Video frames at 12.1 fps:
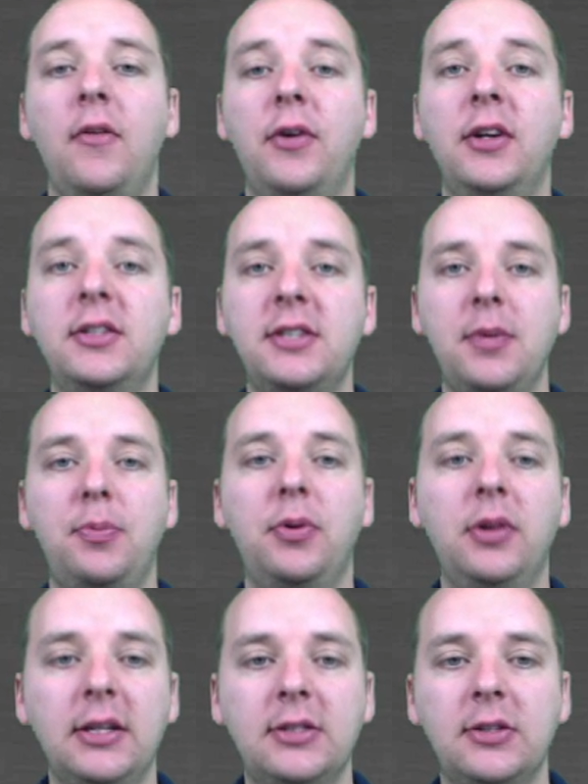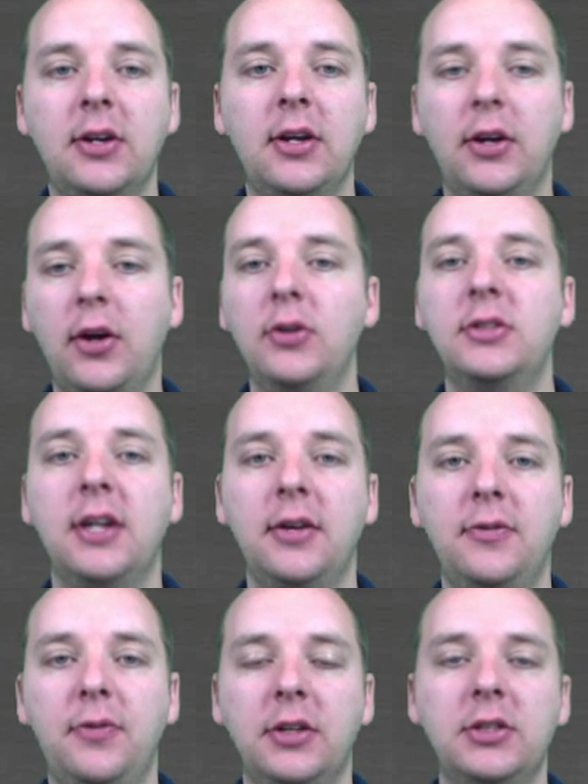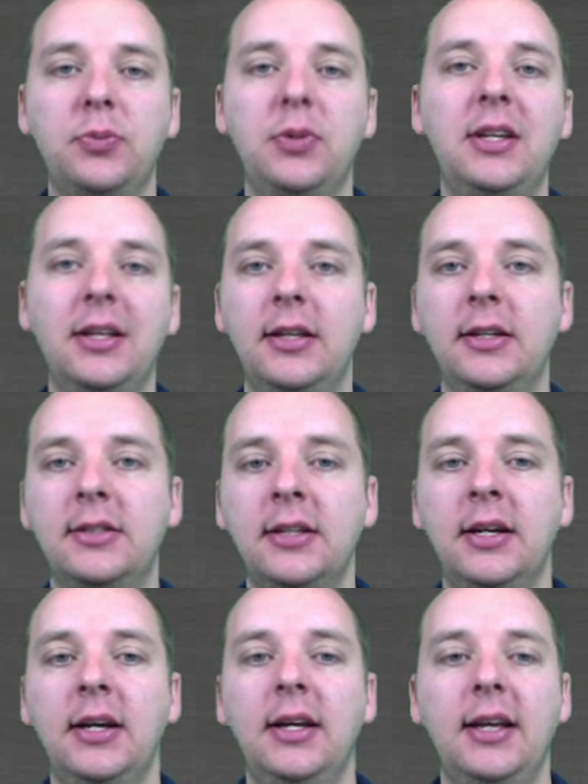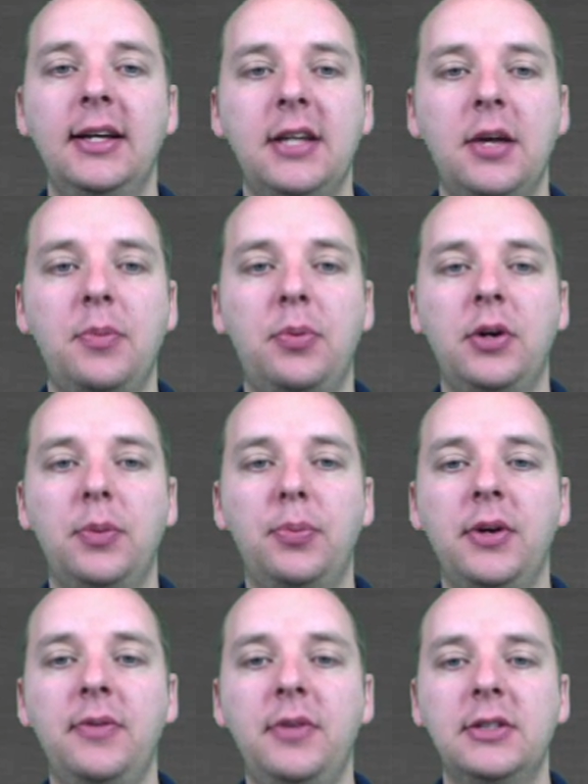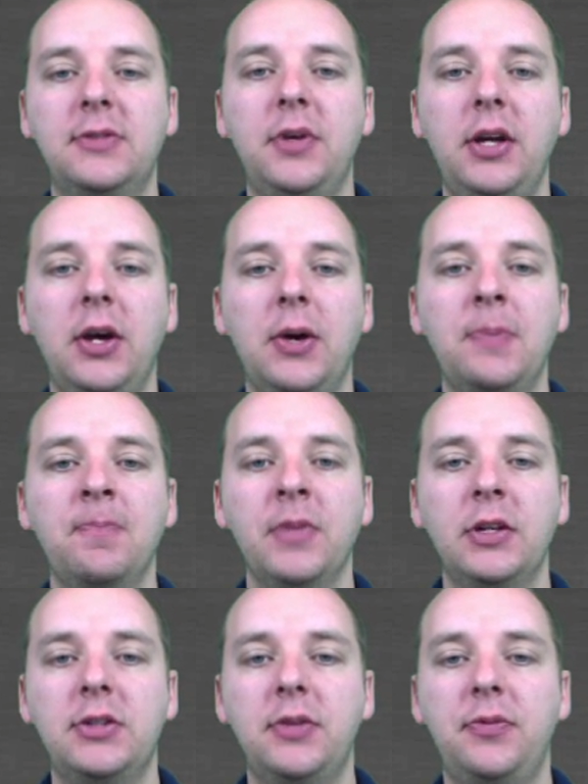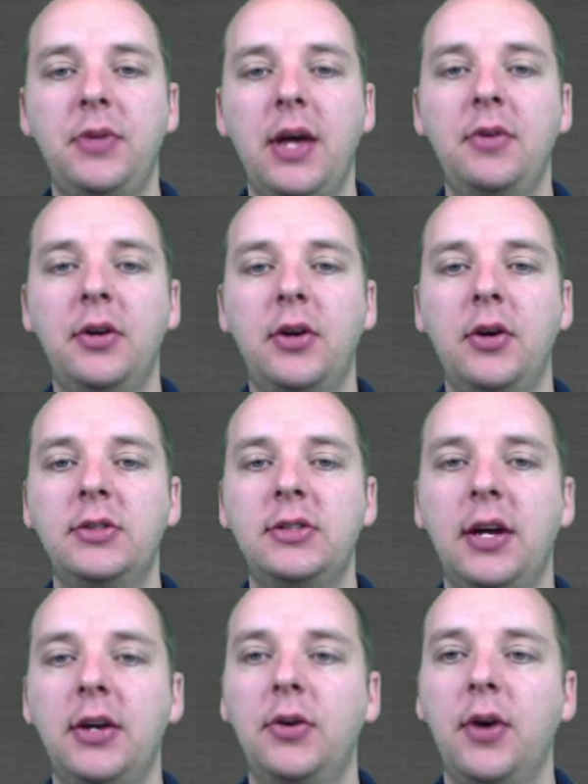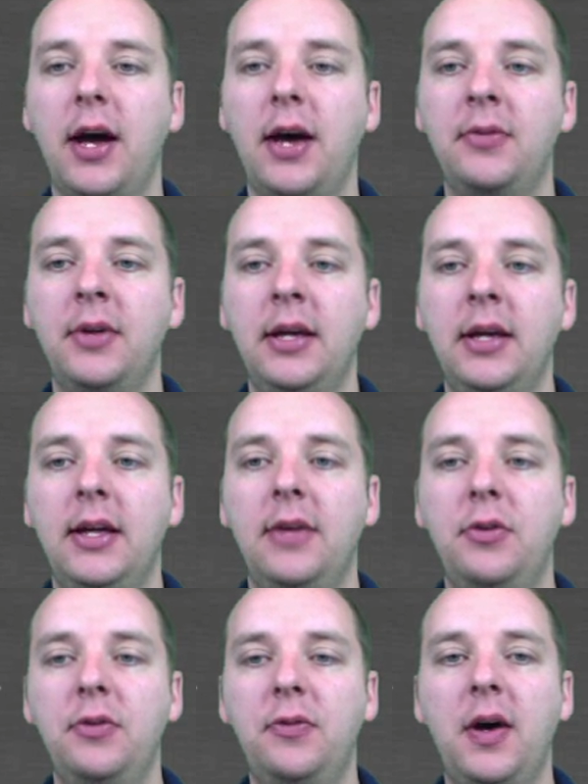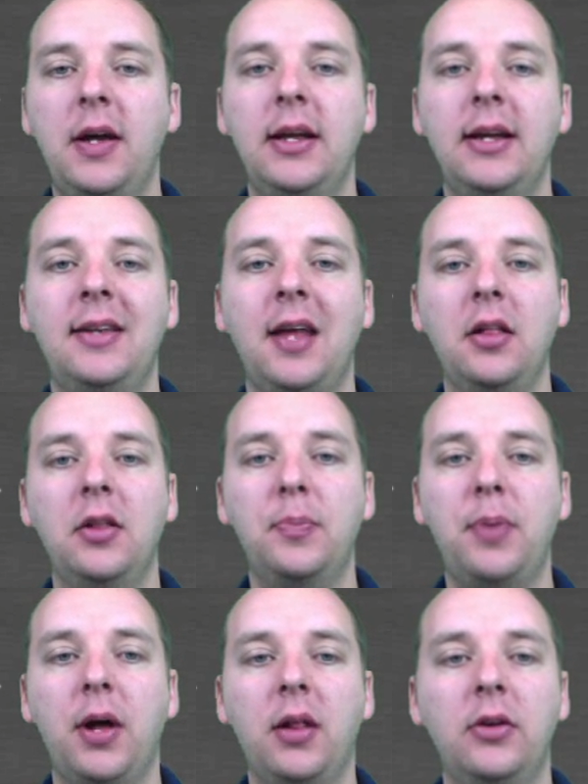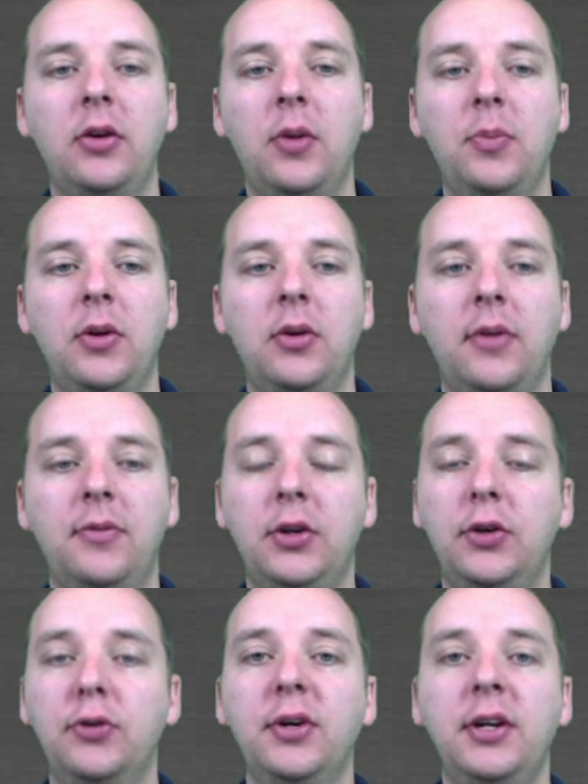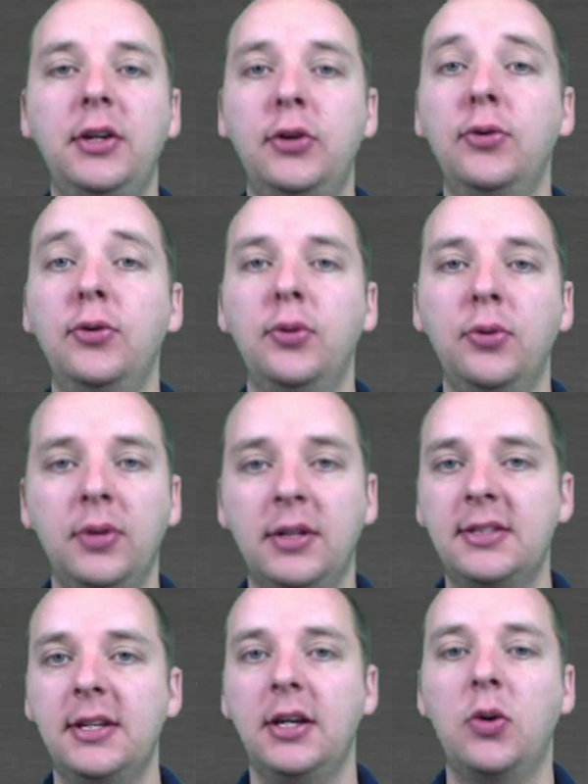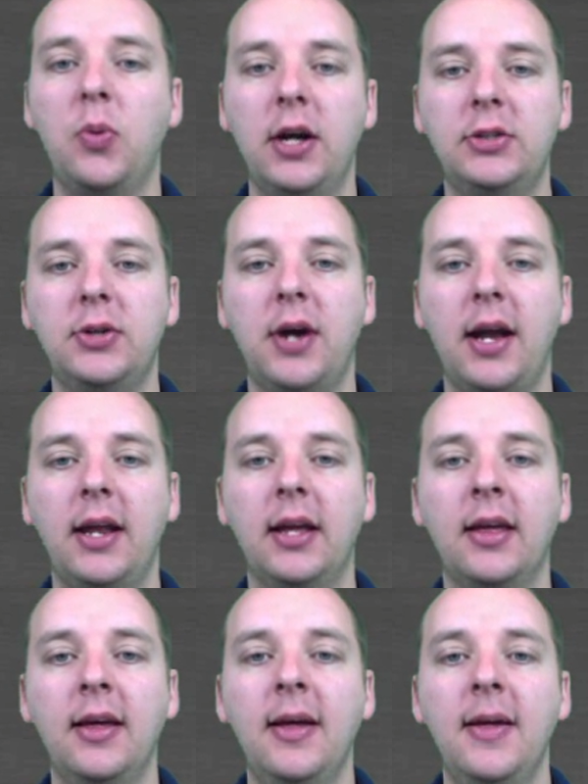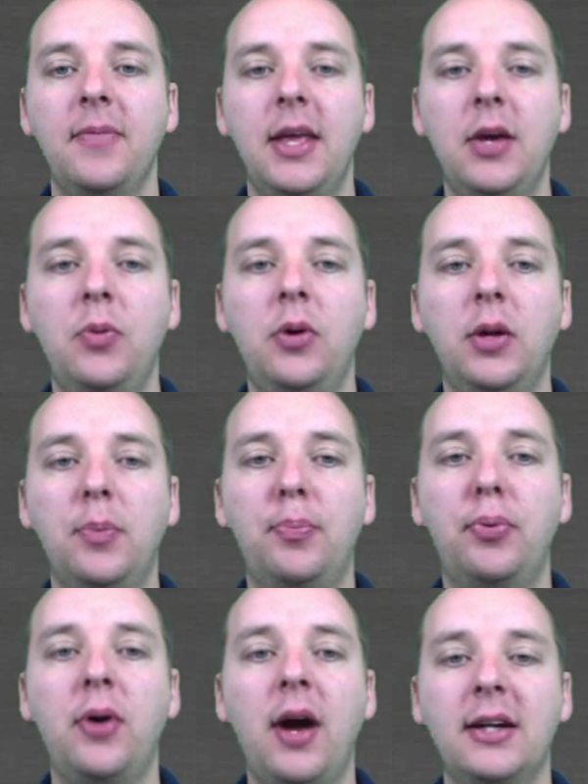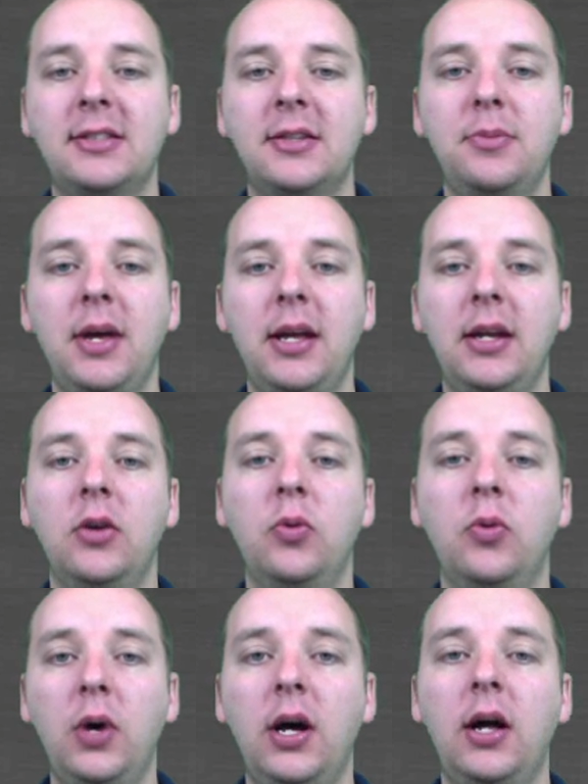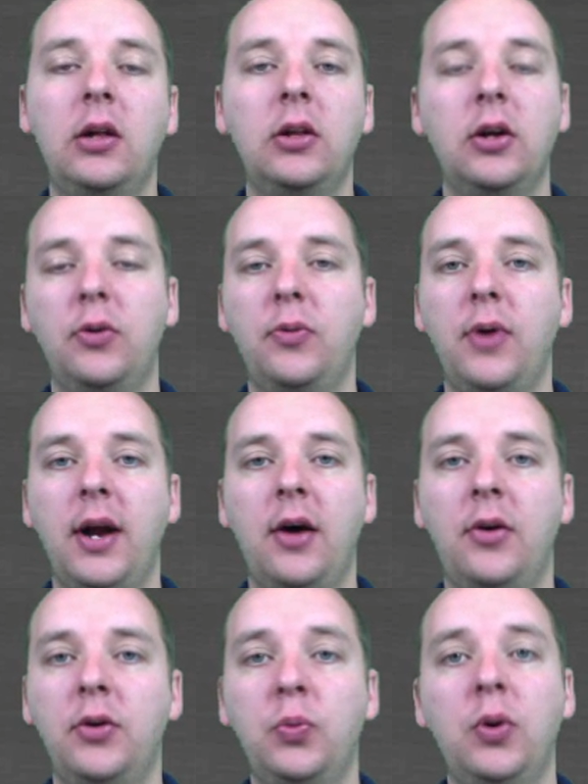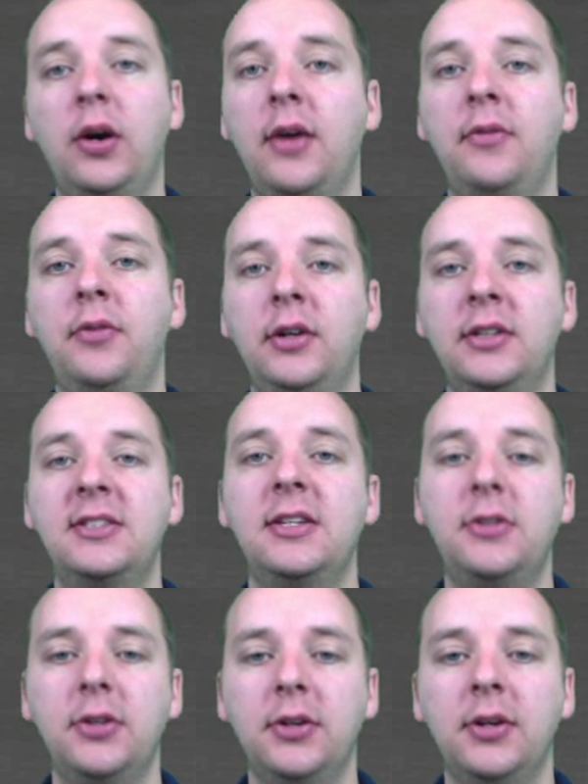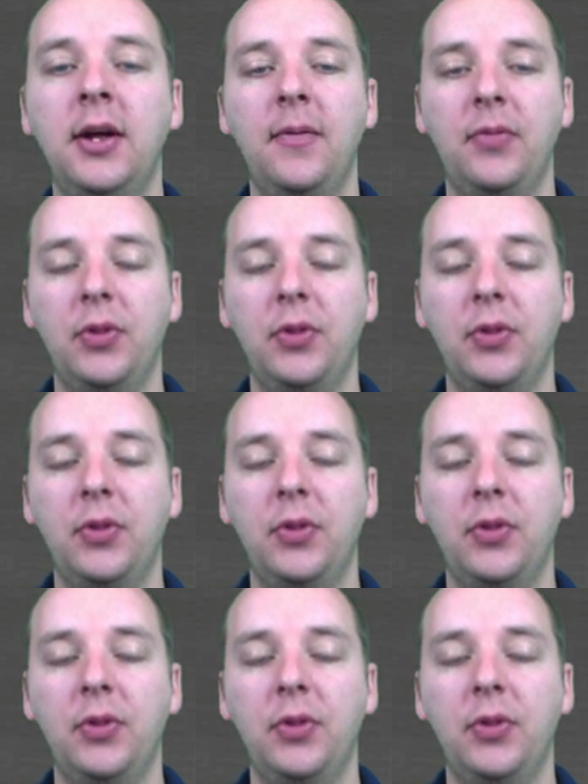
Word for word: For example, let's look at a cosine function. We did this example in a previous video. So if you have a cosine graph, if you find a Taylor polynomial of degree 2, let's say a quadratic, it will approximate it well around wherever is centered.